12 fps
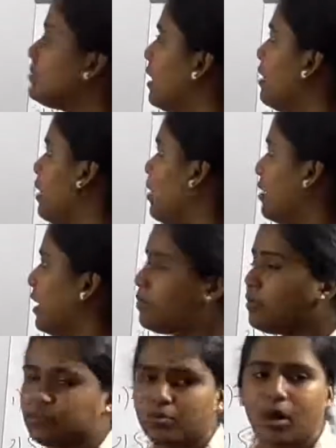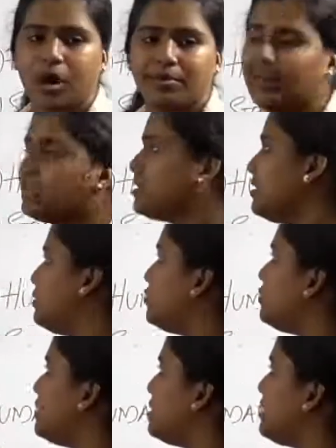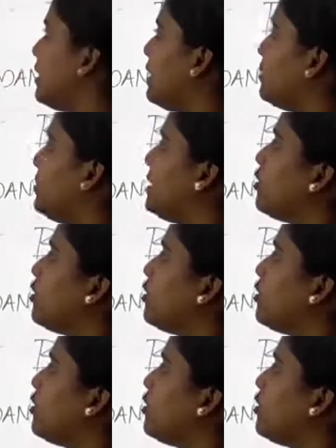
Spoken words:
Okay, it was Swaminathan who has been